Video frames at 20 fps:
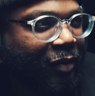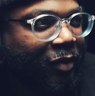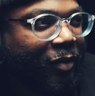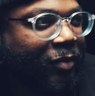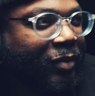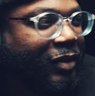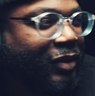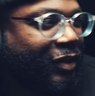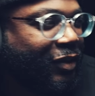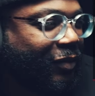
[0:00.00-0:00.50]

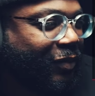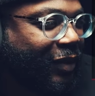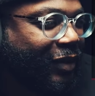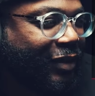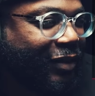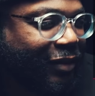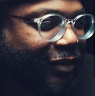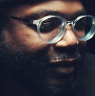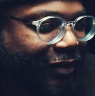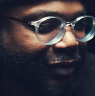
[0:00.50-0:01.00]
what
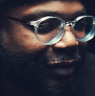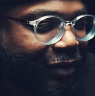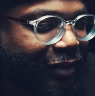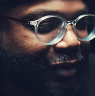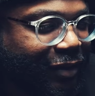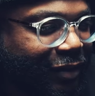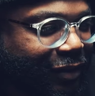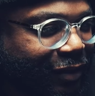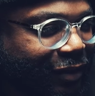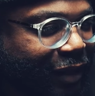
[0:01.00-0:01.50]
generation this
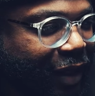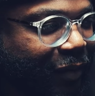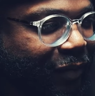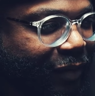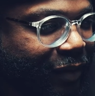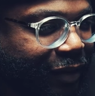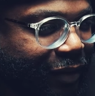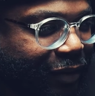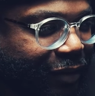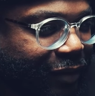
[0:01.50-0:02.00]
is, the
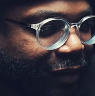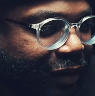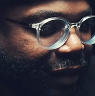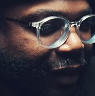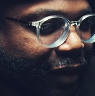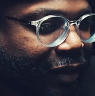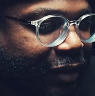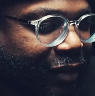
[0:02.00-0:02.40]
70s or the 80s,